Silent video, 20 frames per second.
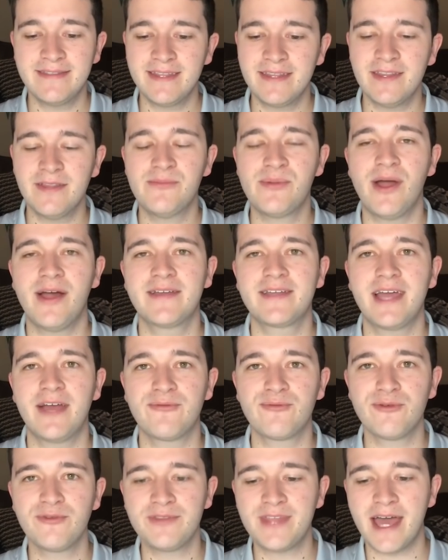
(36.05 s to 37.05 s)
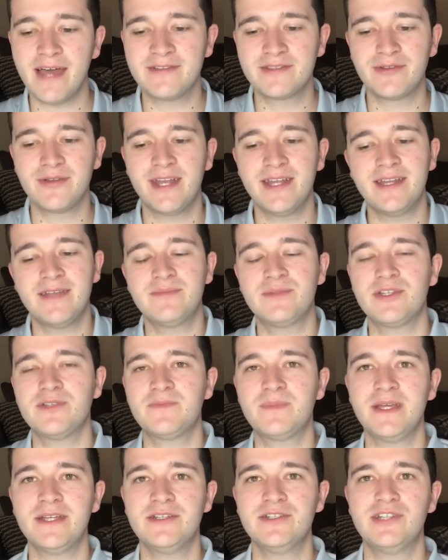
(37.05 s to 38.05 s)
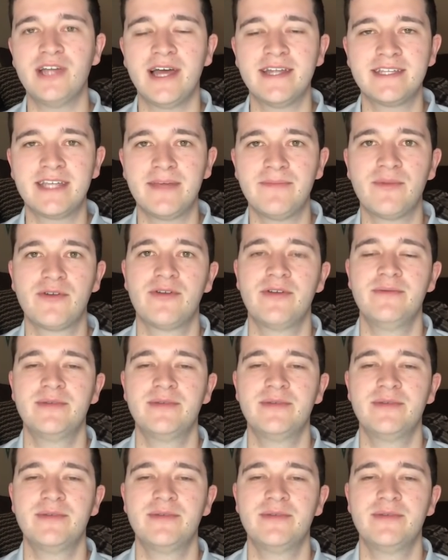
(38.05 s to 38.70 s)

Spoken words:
Then LeBron got ruled out, so it ended up just being DeJounte Murray,